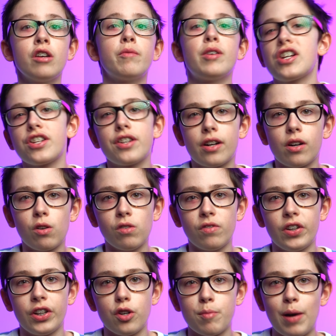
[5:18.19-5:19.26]
which I did a whole
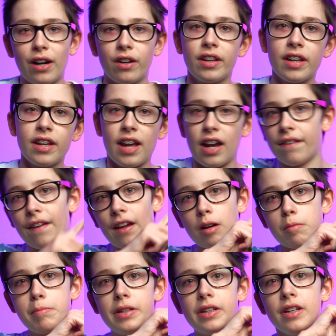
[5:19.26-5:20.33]
video about, and that'll
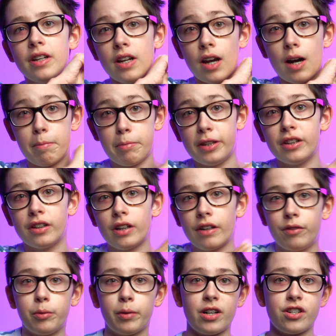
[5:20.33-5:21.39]
be up here
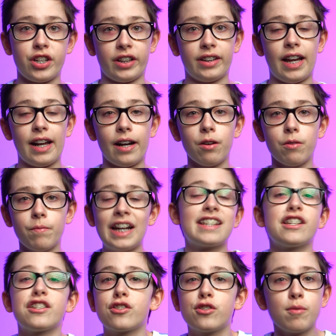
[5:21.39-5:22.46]
if you want to check that out. It's
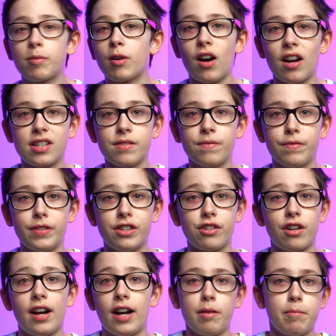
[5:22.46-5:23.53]
a super awesome
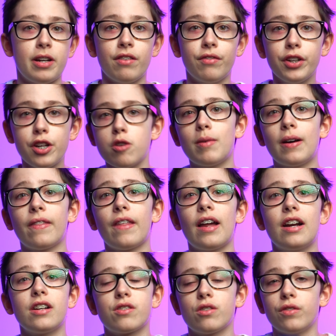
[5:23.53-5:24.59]
feature, and I made a video about
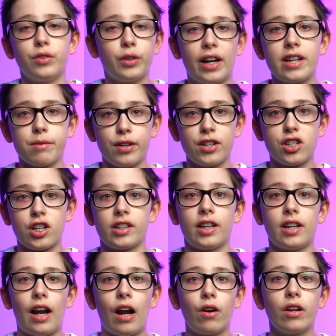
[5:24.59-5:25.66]
that, and so if you guys want to check
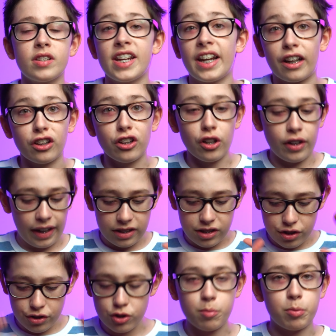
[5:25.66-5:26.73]
that out, take a look. It's
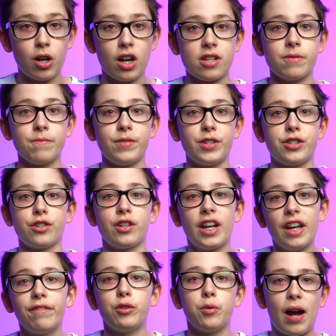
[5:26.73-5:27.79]
a super awesome feature
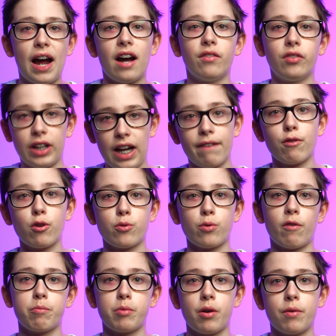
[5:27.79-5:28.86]
if you have an iPhone
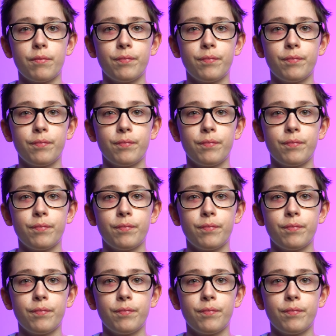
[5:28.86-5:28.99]
12 Pro.